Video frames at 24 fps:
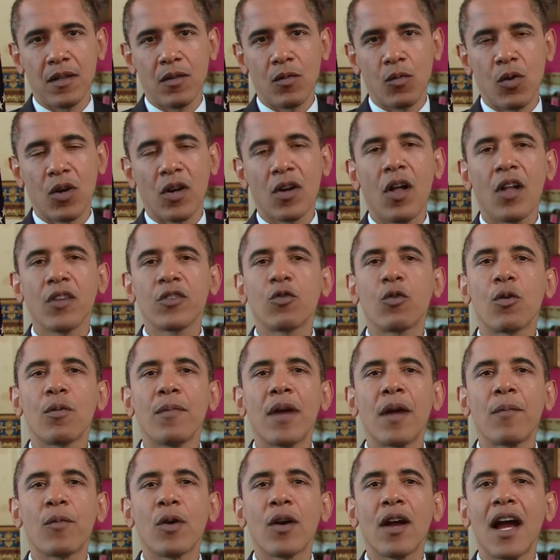We're called to
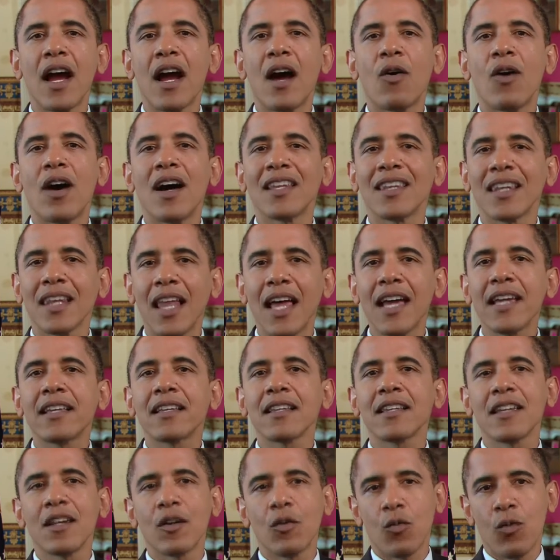remember how
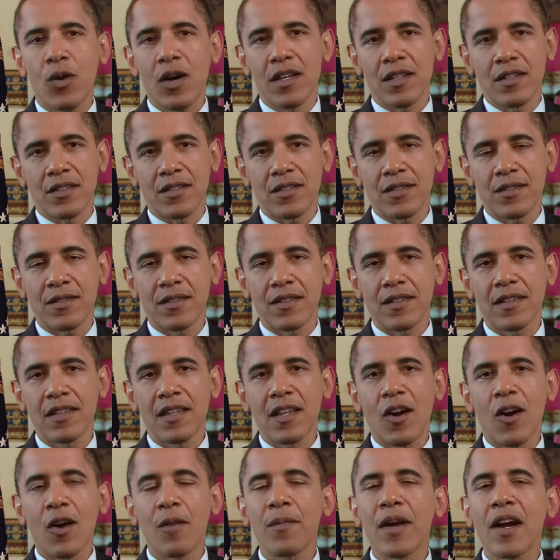unlikely it was
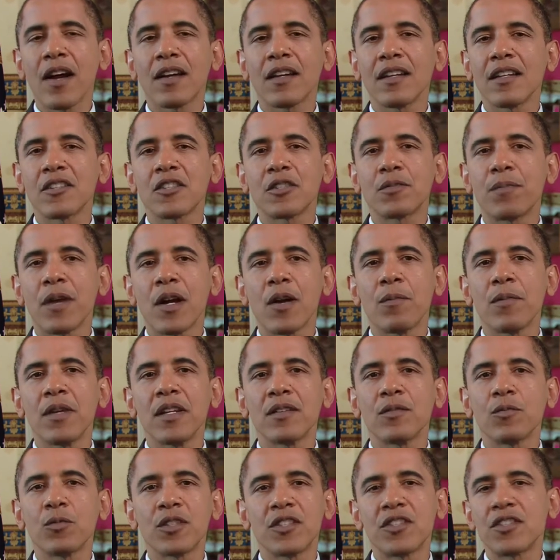that our American
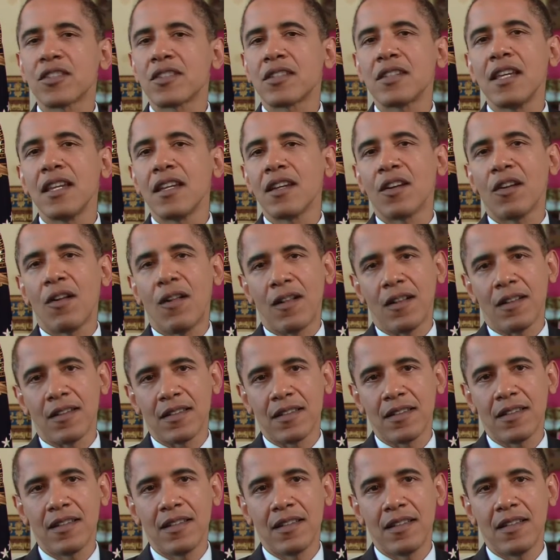experiment would succeed at all,
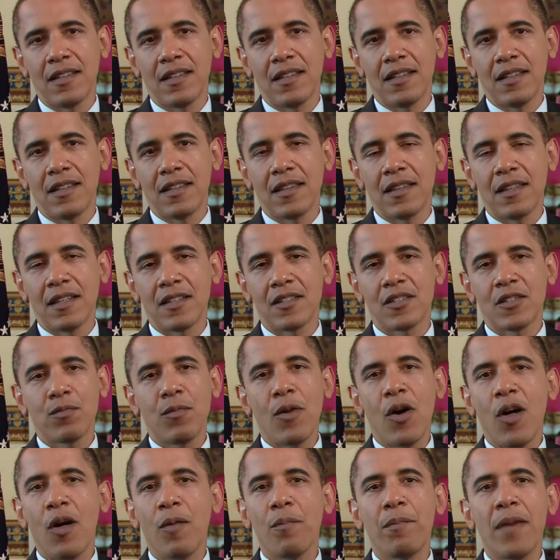that a
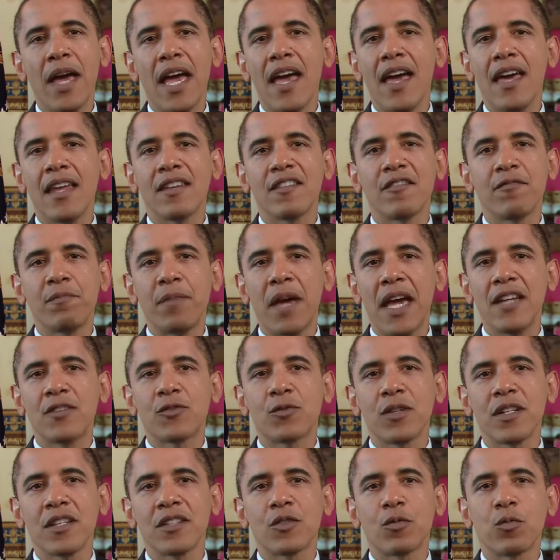small band of
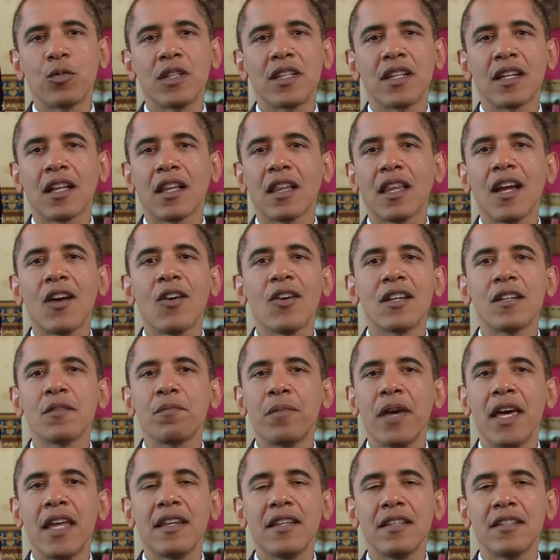patriots would declare
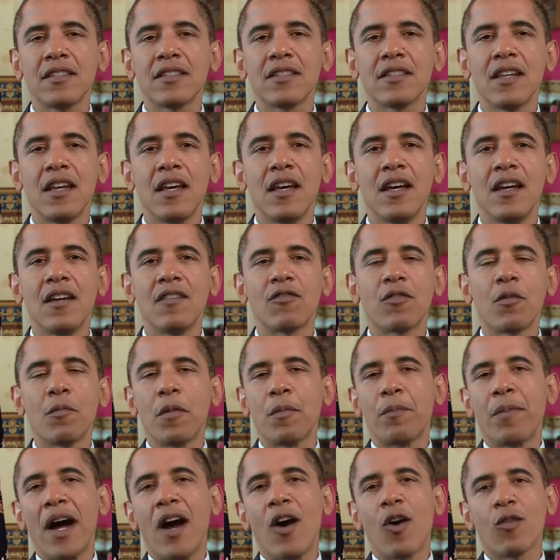independence from
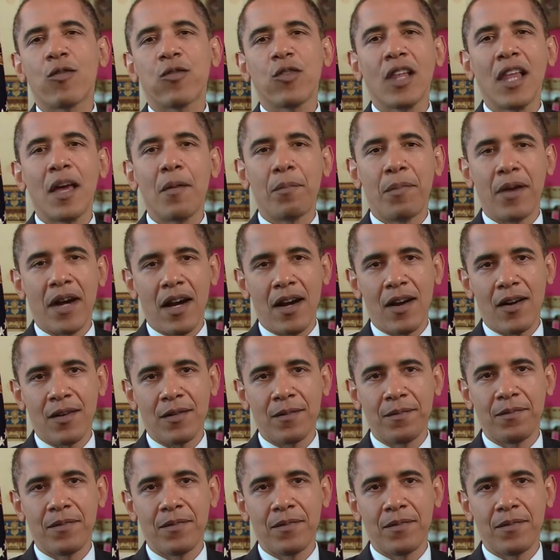a powerful empire,